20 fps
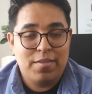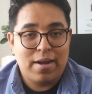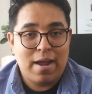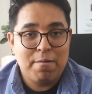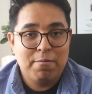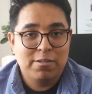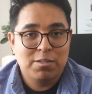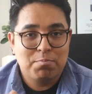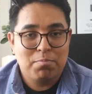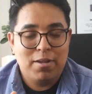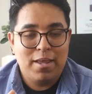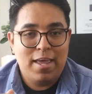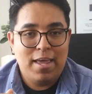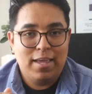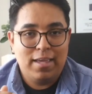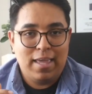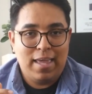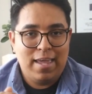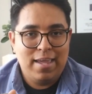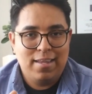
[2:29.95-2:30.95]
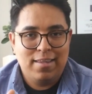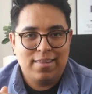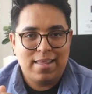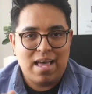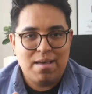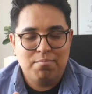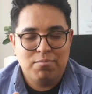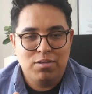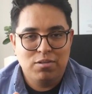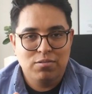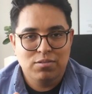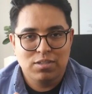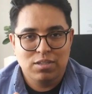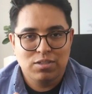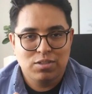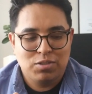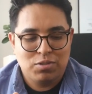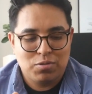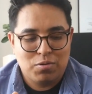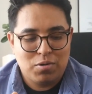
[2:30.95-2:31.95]
that I was playing in that
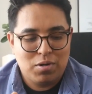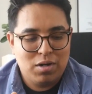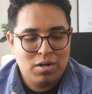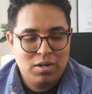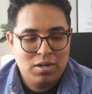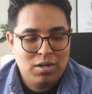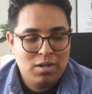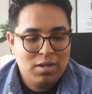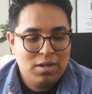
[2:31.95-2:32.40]
music store.